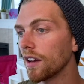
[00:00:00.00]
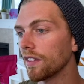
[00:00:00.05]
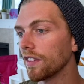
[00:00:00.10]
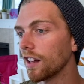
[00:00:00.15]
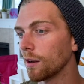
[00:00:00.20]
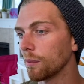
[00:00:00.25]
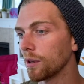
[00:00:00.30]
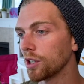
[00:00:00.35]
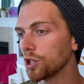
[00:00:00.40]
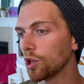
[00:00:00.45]

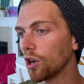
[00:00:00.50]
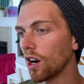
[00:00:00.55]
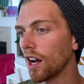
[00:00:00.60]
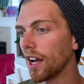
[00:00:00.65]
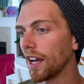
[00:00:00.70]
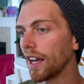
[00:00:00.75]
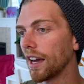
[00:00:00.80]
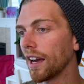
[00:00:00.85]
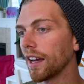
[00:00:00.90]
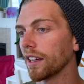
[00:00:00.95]
Then I'm going to
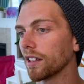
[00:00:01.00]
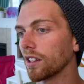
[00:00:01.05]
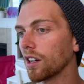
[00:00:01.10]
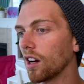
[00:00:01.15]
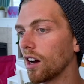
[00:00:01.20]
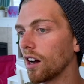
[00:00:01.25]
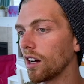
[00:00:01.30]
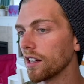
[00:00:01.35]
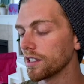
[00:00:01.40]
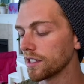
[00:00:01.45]
try and
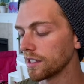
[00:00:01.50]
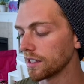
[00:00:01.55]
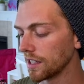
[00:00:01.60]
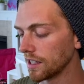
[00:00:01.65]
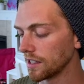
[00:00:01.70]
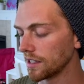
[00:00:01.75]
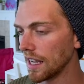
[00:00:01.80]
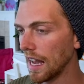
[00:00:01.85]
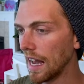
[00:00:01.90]
cast this